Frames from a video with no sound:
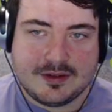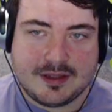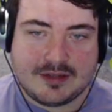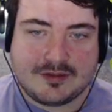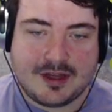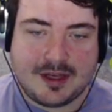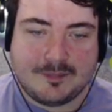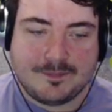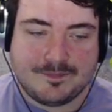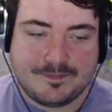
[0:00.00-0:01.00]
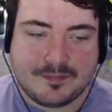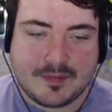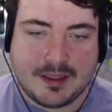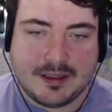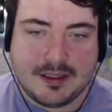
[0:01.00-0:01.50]
last time.
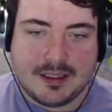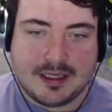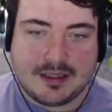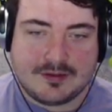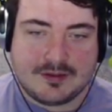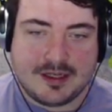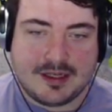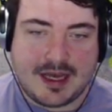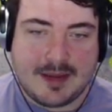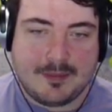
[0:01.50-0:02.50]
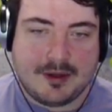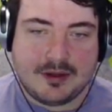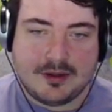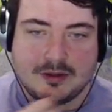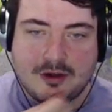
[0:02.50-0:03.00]
Anderson into
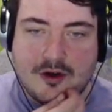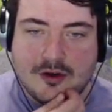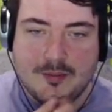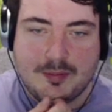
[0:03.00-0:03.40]
Campbell, caught and